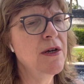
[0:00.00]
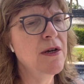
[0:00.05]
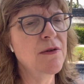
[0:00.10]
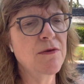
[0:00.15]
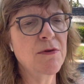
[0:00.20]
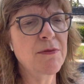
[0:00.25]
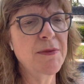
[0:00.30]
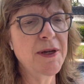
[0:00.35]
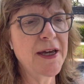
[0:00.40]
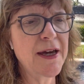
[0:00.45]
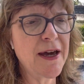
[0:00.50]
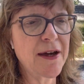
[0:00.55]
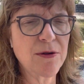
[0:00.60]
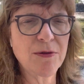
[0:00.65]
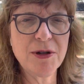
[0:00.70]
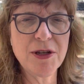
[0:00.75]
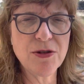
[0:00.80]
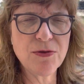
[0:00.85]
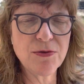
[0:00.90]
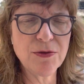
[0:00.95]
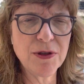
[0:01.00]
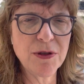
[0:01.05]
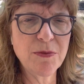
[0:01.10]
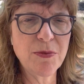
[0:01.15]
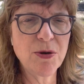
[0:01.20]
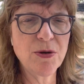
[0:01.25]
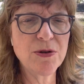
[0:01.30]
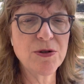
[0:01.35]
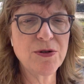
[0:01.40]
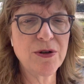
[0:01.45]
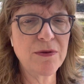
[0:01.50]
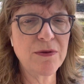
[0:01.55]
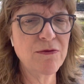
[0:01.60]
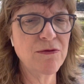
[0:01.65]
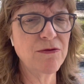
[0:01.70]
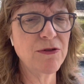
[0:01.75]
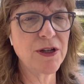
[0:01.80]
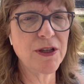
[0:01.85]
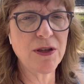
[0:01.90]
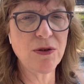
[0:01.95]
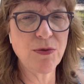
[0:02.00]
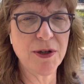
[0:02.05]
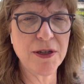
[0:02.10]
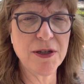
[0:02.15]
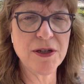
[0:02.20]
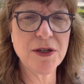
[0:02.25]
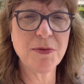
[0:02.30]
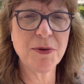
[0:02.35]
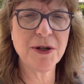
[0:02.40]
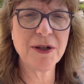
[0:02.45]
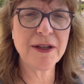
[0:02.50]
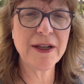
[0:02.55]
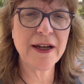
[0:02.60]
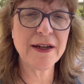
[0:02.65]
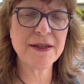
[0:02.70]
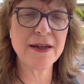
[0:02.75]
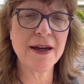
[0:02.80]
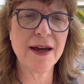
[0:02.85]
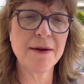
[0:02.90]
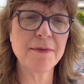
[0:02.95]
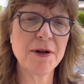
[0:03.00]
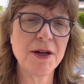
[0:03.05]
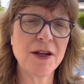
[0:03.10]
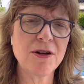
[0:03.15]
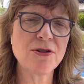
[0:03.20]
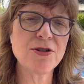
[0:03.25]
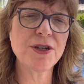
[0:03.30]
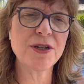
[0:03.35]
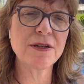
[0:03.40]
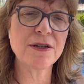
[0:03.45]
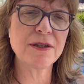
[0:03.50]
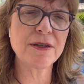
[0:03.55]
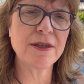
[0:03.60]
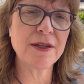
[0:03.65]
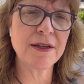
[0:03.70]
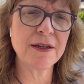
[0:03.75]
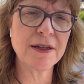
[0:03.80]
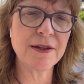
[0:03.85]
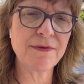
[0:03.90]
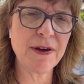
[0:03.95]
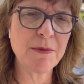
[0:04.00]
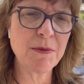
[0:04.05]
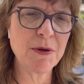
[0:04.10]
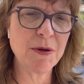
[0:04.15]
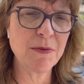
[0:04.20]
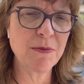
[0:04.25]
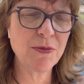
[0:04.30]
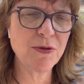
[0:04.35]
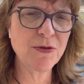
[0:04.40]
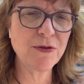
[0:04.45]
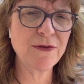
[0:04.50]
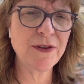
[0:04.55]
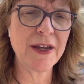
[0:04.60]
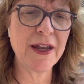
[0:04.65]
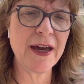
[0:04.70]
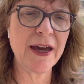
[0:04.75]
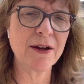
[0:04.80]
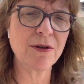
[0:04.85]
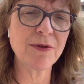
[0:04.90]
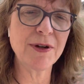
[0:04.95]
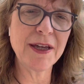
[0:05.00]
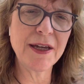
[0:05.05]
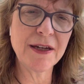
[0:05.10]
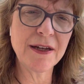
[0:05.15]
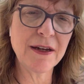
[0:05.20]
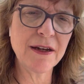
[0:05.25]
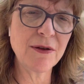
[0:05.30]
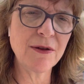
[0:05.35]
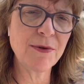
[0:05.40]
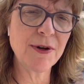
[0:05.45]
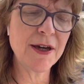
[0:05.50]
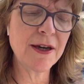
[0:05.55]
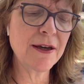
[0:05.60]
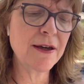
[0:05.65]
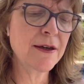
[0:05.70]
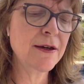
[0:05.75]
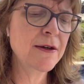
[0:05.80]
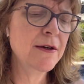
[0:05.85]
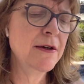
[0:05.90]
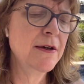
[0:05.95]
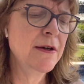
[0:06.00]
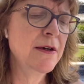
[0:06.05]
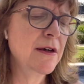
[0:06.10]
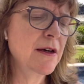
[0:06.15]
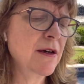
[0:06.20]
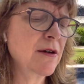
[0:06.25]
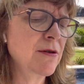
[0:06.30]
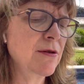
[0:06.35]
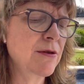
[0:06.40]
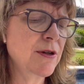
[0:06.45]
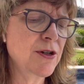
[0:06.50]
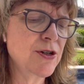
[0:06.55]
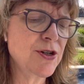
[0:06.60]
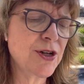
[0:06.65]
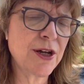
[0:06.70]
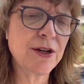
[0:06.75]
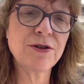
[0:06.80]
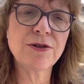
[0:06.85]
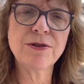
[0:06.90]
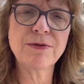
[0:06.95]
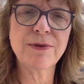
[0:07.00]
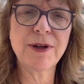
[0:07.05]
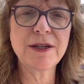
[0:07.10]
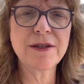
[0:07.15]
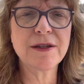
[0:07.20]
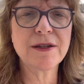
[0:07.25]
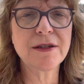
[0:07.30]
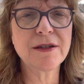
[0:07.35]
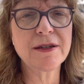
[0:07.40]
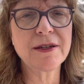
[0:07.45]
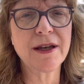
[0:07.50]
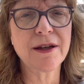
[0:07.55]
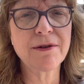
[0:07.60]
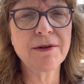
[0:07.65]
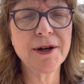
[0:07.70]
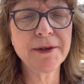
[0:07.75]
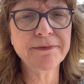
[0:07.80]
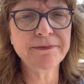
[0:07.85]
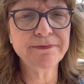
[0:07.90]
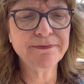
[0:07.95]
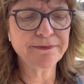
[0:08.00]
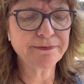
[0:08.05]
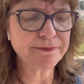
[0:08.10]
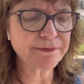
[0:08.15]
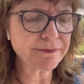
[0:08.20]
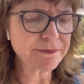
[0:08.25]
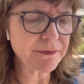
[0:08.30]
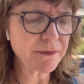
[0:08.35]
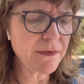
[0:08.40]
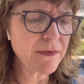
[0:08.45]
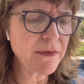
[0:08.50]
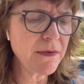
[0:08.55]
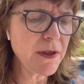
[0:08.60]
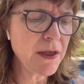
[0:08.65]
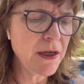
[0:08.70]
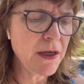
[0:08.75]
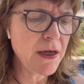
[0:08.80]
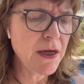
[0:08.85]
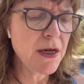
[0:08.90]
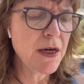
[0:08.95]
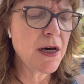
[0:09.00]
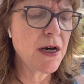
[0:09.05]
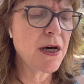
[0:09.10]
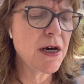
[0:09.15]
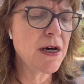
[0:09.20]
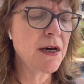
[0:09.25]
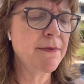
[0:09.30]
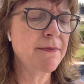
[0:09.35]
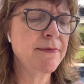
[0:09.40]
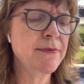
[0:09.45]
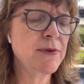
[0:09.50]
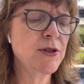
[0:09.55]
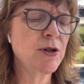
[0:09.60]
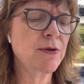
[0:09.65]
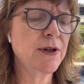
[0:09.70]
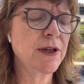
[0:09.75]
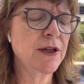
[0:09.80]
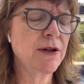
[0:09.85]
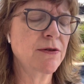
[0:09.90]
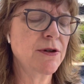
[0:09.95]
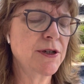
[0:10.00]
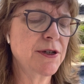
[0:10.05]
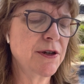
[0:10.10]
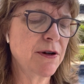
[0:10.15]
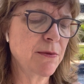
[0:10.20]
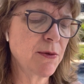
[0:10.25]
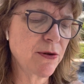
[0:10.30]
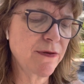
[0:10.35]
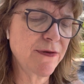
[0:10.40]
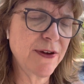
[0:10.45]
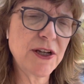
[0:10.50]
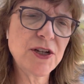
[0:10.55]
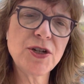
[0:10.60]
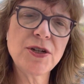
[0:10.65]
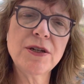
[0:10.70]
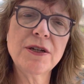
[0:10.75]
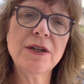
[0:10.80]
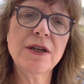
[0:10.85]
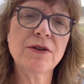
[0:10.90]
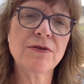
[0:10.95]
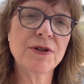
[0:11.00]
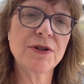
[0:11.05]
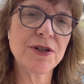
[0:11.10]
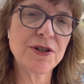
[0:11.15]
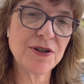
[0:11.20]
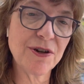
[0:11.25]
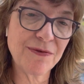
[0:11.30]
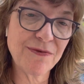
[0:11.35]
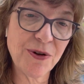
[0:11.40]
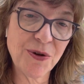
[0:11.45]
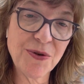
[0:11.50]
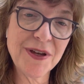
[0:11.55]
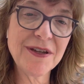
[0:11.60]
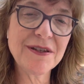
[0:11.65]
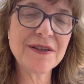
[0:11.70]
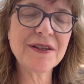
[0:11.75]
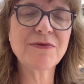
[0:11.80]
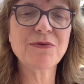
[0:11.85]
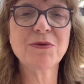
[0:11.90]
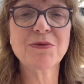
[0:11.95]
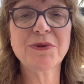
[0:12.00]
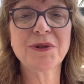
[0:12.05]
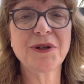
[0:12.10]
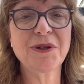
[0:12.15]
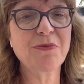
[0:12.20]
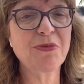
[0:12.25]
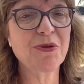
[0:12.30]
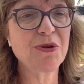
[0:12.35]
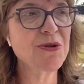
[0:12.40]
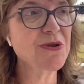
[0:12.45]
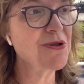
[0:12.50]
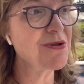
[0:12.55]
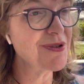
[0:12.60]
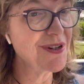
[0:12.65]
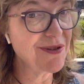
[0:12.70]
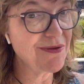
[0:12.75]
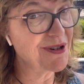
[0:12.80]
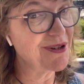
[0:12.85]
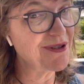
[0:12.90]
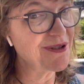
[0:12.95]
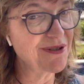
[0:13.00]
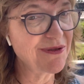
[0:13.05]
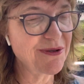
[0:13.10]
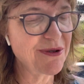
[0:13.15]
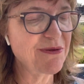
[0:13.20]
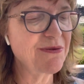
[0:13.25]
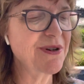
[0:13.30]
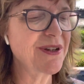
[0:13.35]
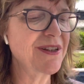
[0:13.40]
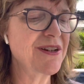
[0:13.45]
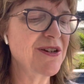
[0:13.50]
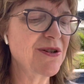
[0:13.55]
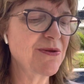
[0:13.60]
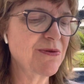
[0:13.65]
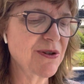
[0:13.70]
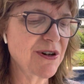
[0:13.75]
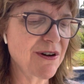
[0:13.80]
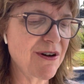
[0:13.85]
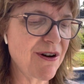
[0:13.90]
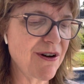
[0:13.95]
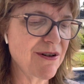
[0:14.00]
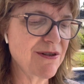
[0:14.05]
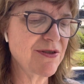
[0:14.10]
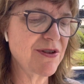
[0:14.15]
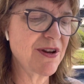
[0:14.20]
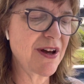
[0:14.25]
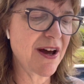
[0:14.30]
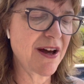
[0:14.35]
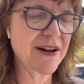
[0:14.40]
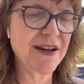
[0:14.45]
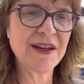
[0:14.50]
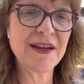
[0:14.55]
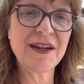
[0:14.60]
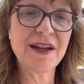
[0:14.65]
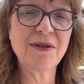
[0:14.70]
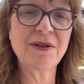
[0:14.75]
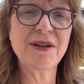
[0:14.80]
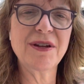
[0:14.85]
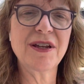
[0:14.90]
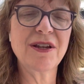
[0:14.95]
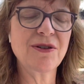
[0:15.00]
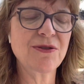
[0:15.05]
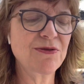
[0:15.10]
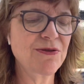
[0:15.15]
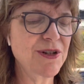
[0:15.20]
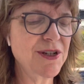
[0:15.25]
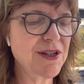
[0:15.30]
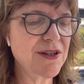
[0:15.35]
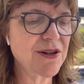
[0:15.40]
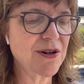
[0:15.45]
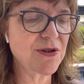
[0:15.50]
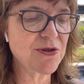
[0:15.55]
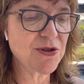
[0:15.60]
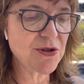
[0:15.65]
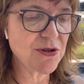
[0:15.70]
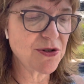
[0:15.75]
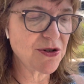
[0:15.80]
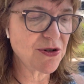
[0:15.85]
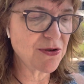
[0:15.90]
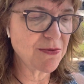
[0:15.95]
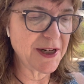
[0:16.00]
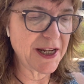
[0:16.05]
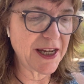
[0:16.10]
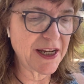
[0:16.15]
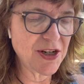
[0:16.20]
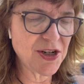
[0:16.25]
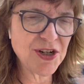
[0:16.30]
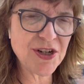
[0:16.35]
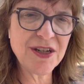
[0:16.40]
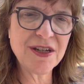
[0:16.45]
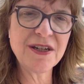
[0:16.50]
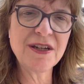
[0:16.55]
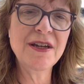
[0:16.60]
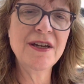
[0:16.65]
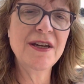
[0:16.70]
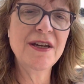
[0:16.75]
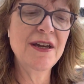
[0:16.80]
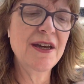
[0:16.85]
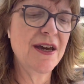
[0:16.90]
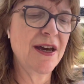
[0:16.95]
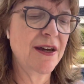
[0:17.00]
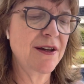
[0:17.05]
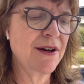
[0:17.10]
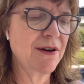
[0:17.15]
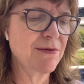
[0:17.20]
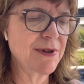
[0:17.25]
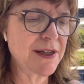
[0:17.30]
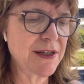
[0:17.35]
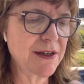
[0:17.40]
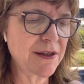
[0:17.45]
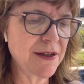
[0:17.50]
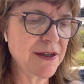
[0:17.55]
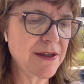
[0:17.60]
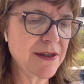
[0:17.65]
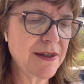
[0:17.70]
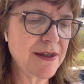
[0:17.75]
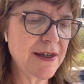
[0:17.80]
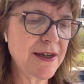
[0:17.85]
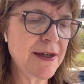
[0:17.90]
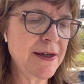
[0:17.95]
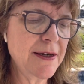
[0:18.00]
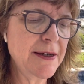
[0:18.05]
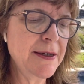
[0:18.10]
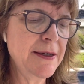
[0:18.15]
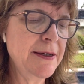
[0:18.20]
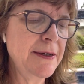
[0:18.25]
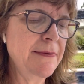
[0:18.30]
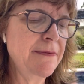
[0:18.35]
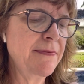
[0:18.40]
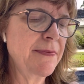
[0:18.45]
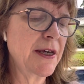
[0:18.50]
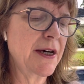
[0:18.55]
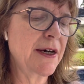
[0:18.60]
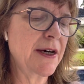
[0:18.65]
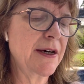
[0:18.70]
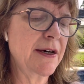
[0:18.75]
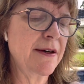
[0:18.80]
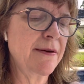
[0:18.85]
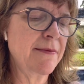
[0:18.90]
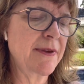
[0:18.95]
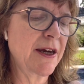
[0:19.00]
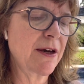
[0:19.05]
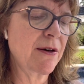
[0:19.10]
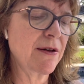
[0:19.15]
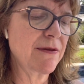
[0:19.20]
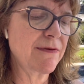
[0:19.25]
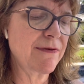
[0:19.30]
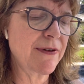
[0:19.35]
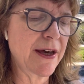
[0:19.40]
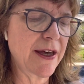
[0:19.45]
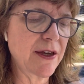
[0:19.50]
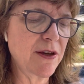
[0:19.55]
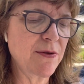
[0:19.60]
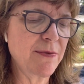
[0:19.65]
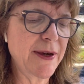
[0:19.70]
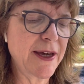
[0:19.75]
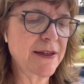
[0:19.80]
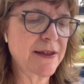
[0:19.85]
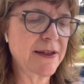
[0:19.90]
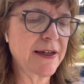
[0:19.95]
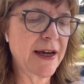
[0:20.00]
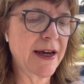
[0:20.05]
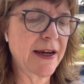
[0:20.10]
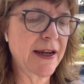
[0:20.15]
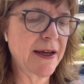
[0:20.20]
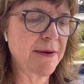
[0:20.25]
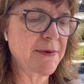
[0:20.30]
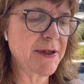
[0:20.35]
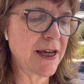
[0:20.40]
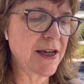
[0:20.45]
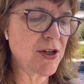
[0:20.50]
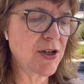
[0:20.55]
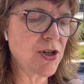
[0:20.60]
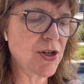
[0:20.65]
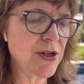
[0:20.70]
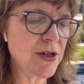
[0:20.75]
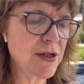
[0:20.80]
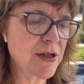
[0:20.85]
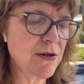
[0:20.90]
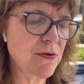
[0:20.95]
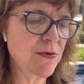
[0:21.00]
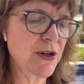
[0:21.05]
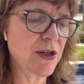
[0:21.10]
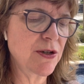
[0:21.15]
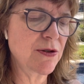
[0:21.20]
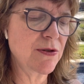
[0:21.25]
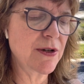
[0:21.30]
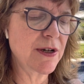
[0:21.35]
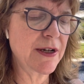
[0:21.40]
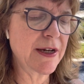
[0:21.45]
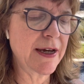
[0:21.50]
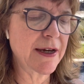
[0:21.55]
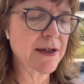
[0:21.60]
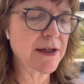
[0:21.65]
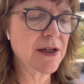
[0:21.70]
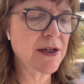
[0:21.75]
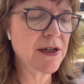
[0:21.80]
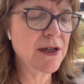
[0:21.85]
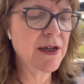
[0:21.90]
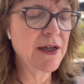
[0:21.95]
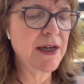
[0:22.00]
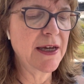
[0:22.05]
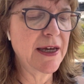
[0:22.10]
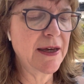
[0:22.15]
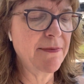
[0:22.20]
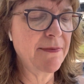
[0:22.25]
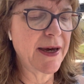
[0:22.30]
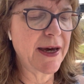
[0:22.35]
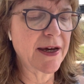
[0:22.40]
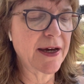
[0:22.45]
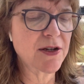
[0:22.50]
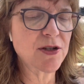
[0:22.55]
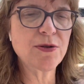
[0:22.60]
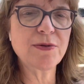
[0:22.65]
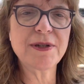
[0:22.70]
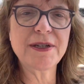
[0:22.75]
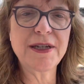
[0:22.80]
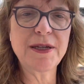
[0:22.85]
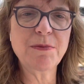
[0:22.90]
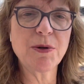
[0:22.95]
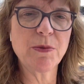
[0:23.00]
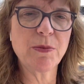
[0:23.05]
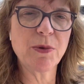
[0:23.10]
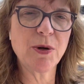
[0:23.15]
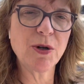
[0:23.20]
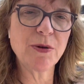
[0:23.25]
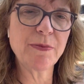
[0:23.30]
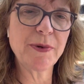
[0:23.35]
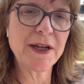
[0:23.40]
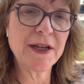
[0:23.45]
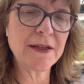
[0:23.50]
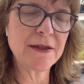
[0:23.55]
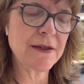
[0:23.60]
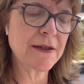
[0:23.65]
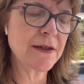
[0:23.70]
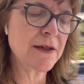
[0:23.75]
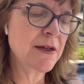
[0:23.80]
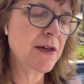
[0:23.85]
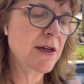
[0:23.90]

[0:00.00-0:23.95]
for me, equity is really important. So I'm really willing to put a lot of time and energy into things if I'm improving equity in any way, including gender, race, etc. Um, so it increases our motivation, increases our focus if we're really important to it. We're, we're willing to work hard on it. It increases our determination and our resiliency. Um, they call it value-based adaptation, where you connect impact to a deeper purpose.